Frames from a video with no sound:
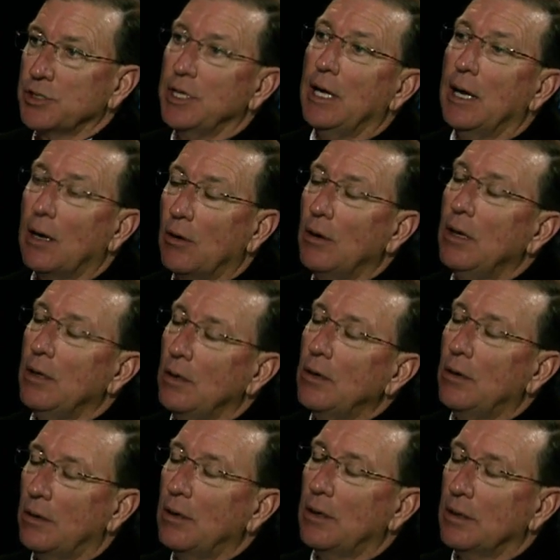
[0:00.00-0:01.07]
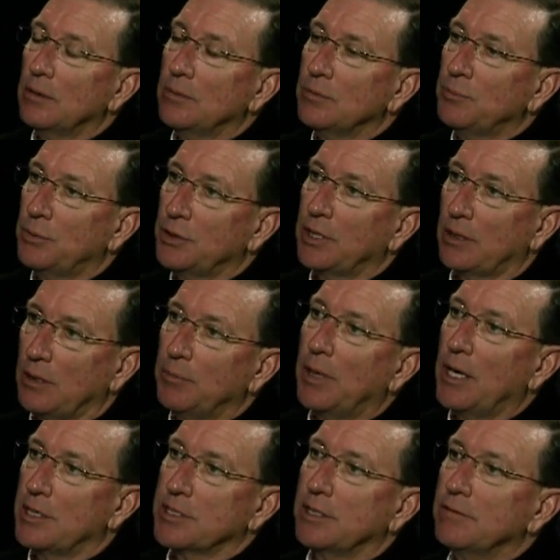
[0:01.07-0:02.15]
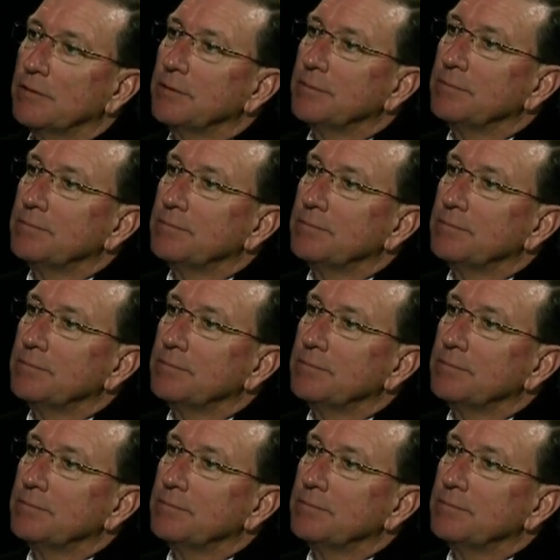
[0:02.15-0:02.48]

now are particularly positive. We should see